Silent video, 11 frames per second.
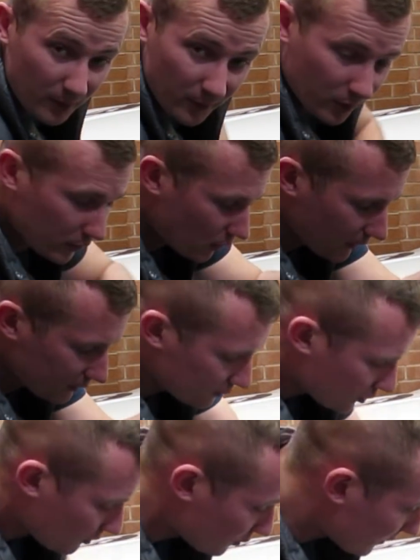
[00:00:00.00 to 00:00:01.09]
but I'm not going to go into
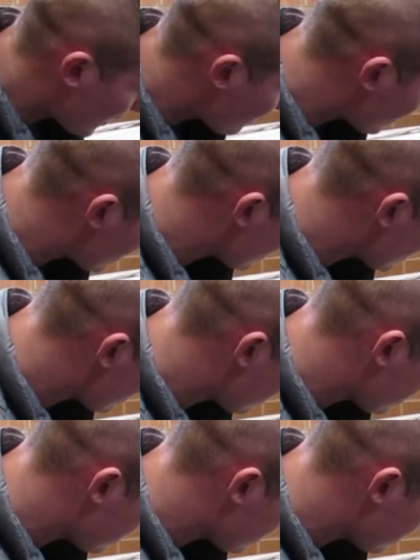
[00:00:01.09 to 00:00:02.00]
too much of that because